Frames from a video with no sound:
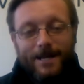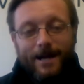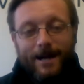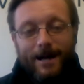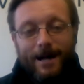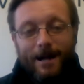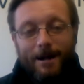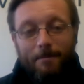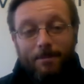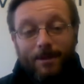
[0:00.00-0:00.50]

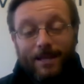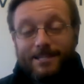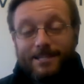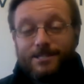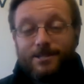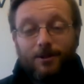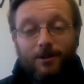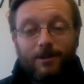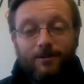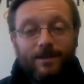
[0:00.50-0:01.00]
But that's
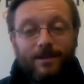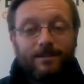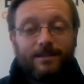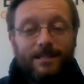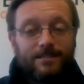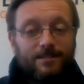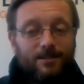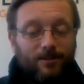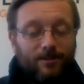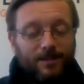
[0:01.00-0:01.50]

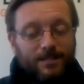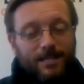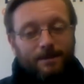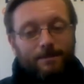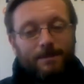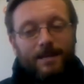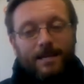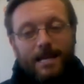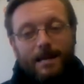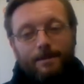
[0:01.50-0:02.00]
the only time
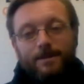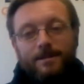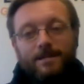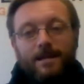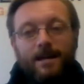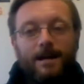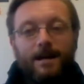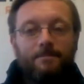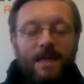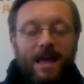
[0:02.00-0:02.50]
that happened.
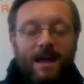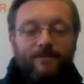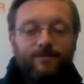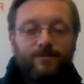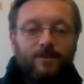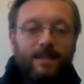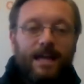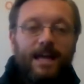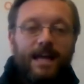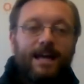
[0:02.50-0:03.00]

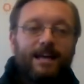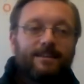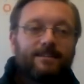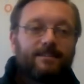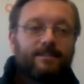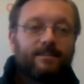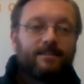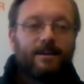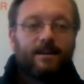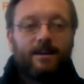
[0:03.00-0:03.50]
After that,
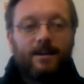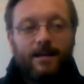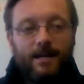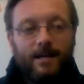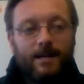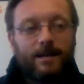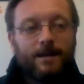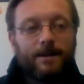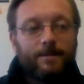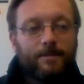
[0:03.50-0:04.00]

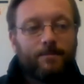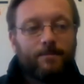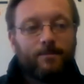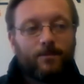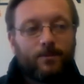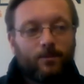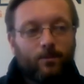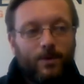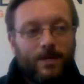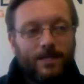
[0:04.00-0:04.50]

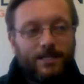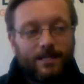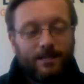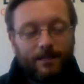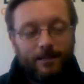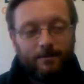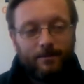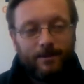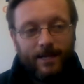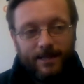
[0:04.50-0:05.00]
we did
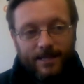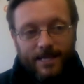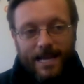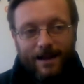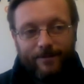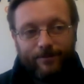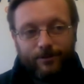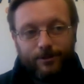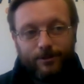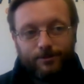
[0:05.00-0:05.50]
eliminate the
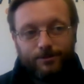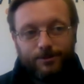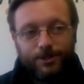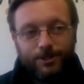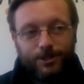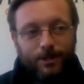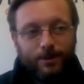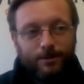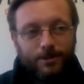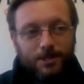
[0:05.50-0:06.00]
afternoon
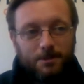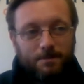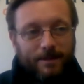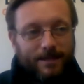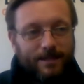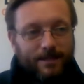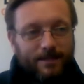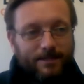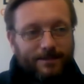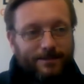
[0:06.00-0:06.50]
show just
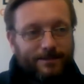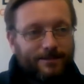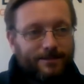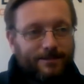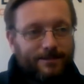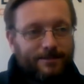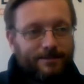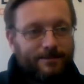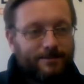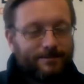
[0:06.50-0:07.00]

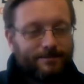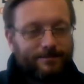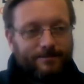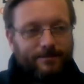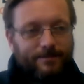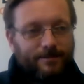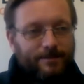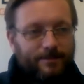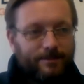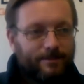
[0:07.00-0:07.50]
because
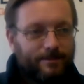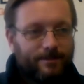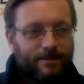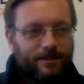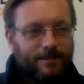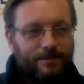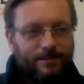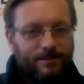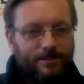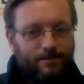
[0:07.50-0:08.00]

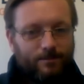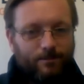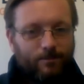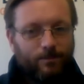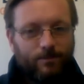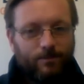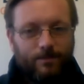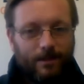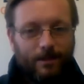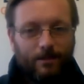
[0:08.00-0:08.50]
it just,
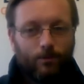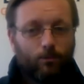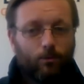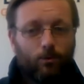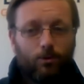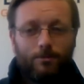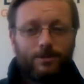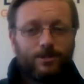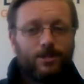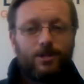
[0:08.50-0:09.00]
like, the
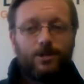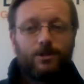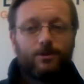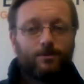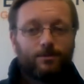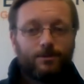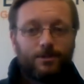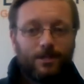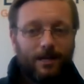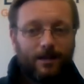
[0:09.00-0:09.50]
room is
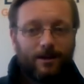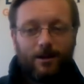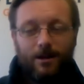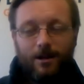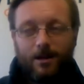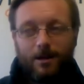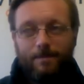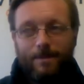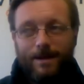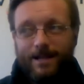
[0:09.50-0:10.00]
huge. Like, our
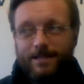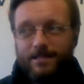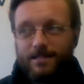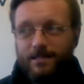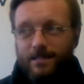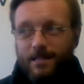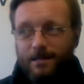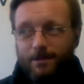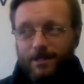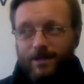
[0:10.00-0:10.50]

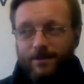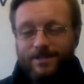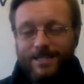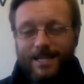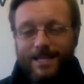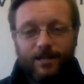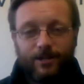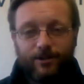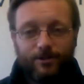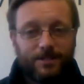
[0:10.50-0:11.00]
capacity, I believe, is
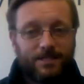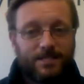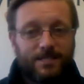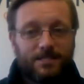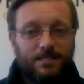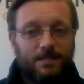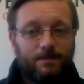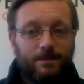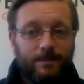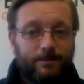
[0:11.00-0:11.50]

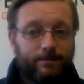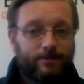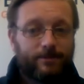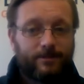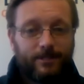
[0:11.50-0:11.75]
860 people.